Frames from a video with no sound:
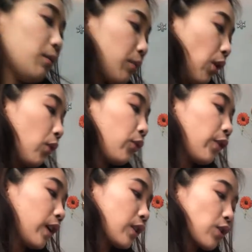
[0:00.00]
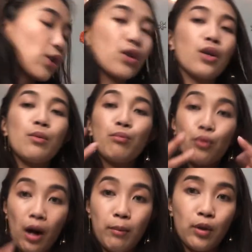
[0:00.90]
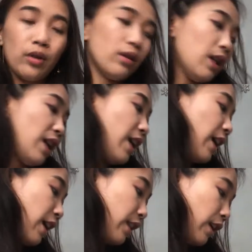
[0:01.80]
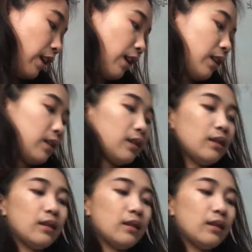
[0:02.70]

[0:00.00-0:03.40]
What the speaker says: Pro Filter Primer. And then,